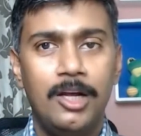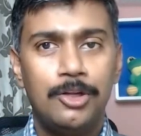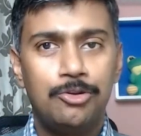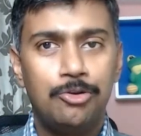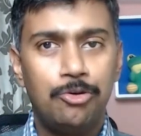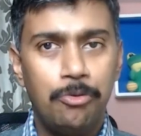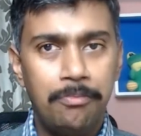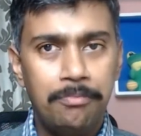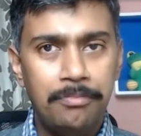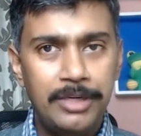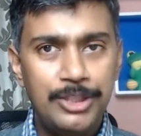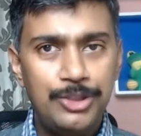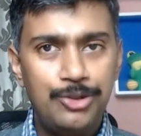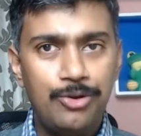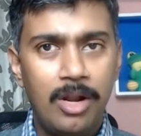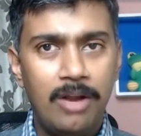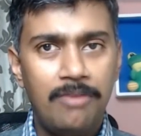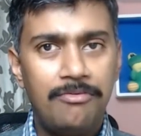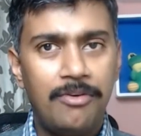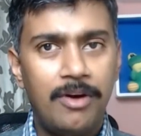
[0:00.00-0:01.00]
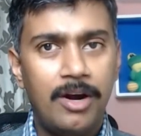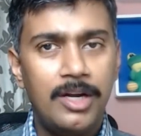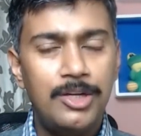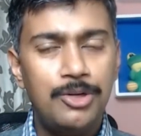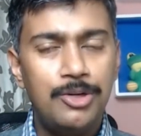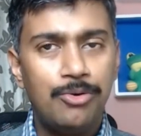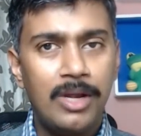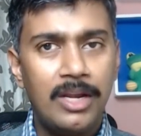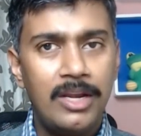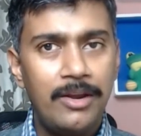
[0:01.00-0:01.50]
Through mutual fund,
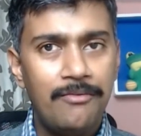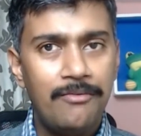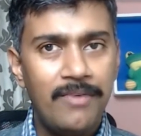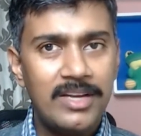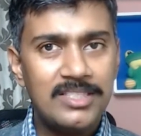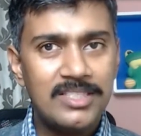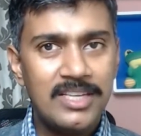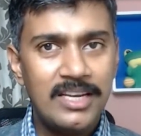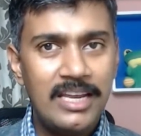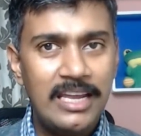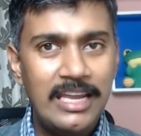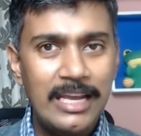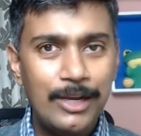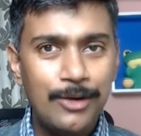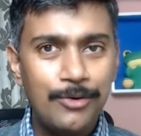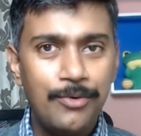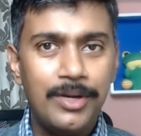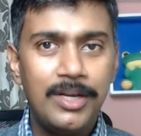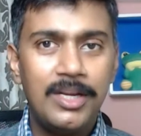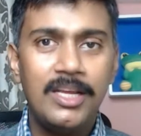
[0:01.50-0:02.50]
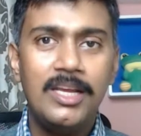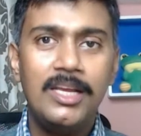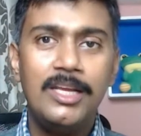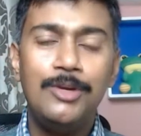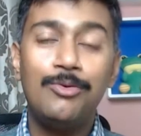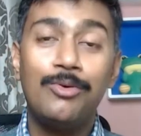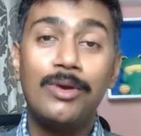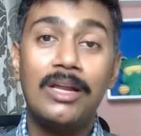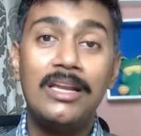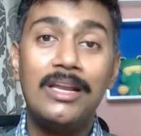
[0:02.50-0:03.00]
you can invest in equity,
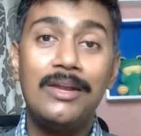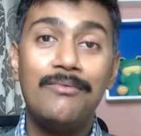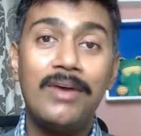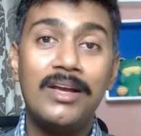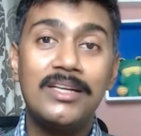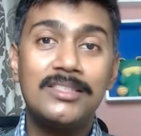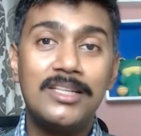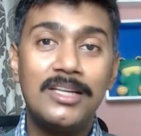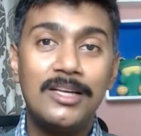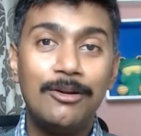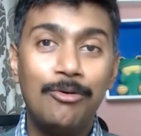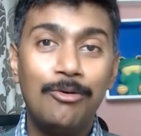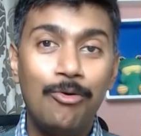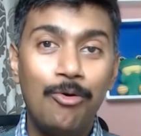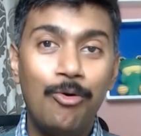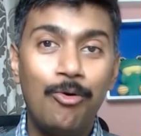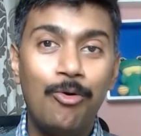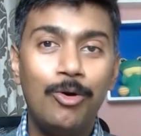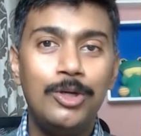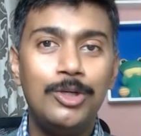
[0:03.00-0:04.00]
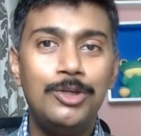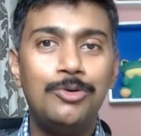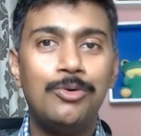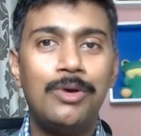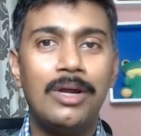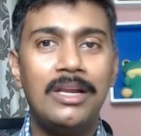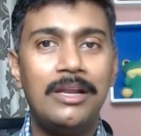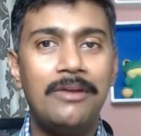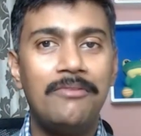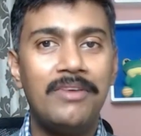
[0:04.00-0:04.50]
you can invest in gold, you
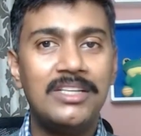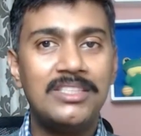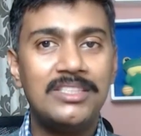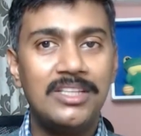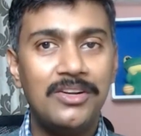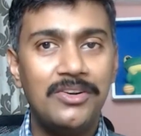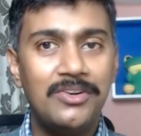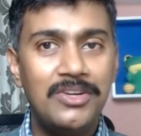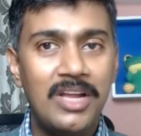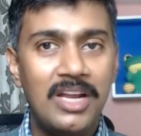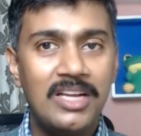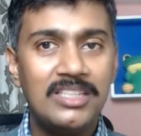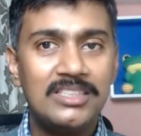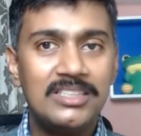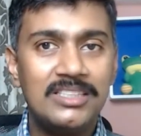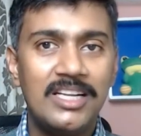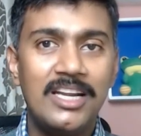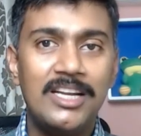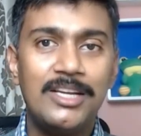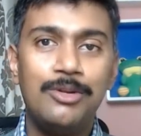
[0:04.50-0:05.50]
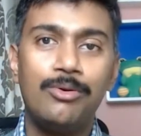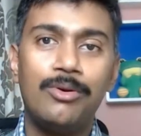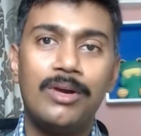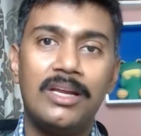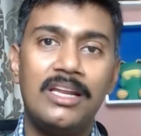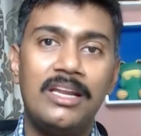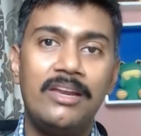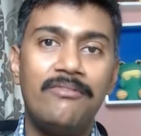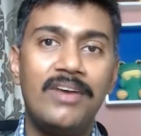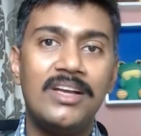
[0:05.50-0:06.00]
can invest in real estate, you
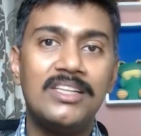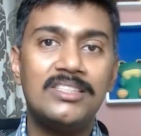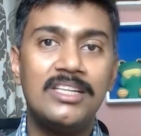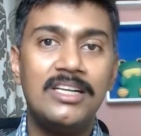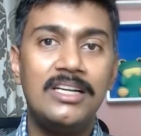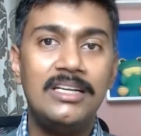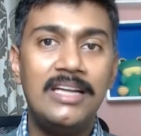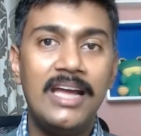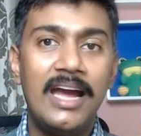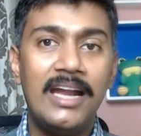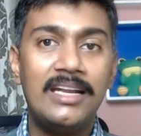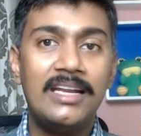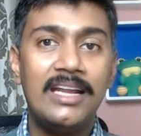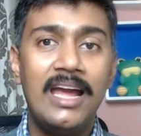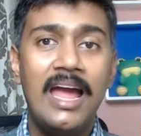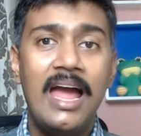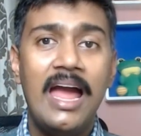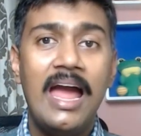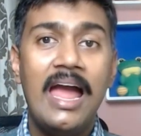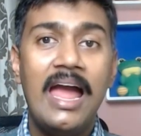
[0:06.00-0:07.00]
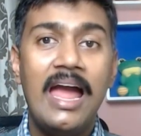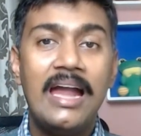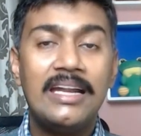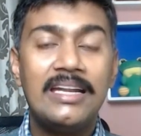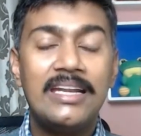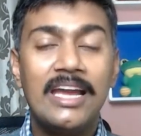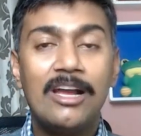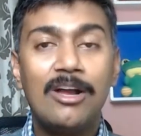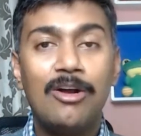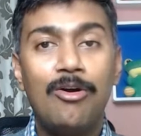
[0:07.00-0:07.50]
can invest in debt
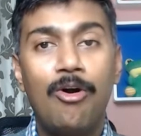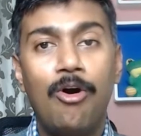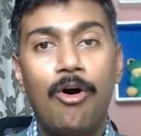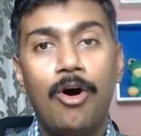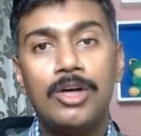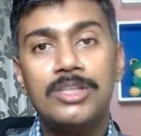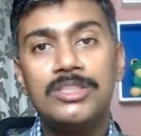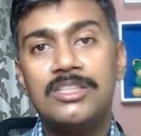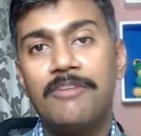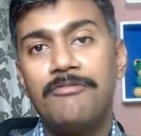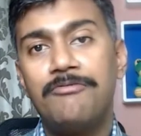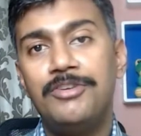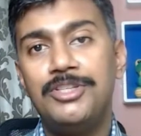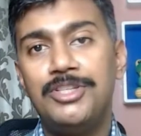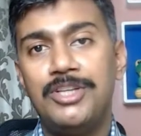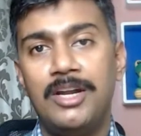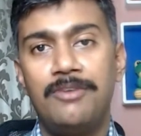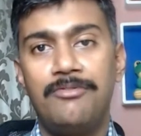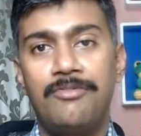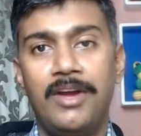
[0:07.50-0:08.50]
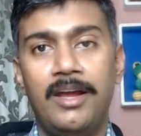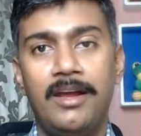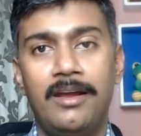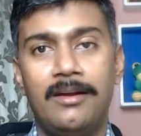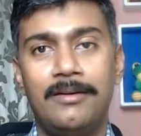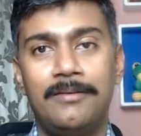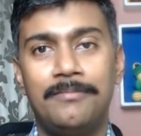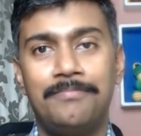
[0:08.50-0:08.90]
at a cost-efficient way.